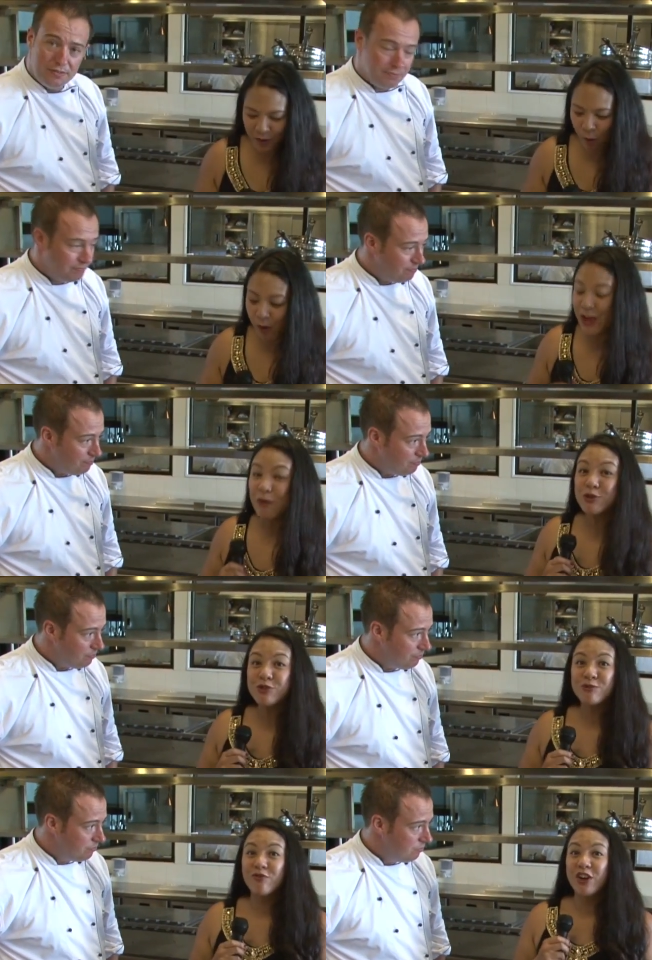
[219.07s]
Speaker 1: Well, that was
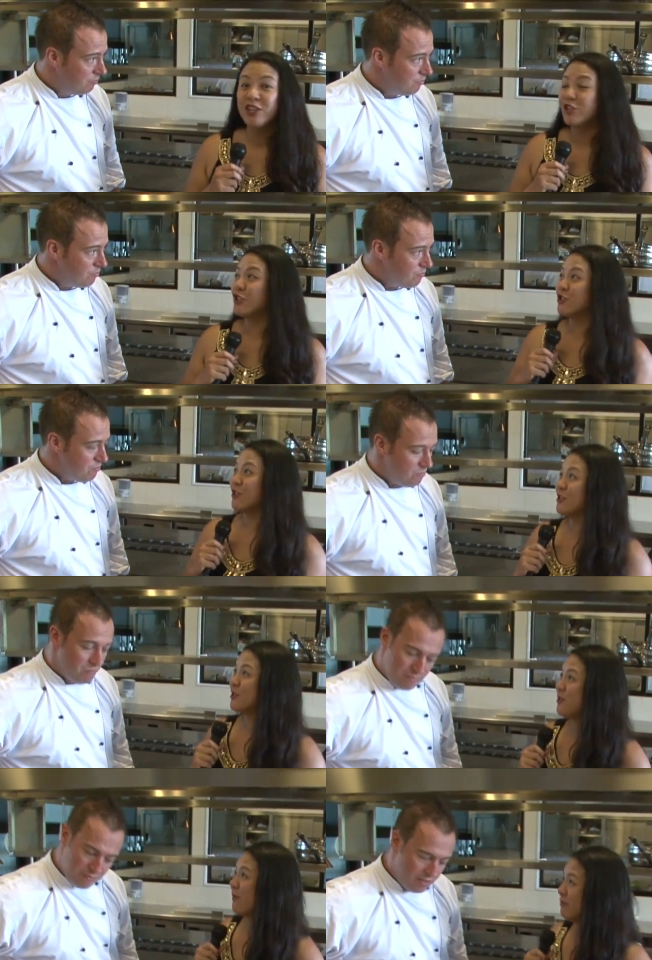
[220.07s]
very delicious.
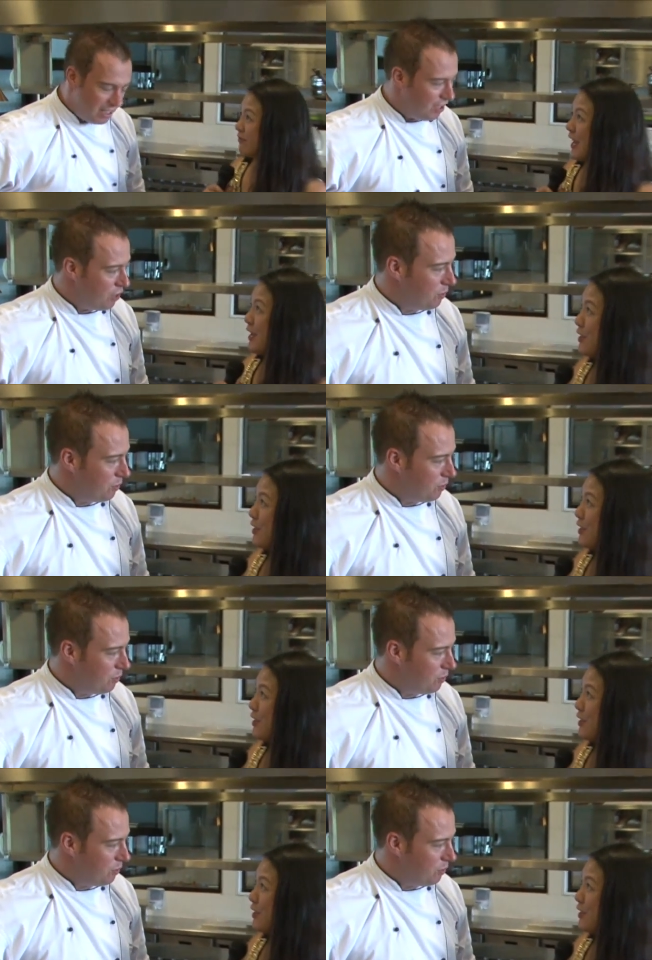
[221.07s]
Thank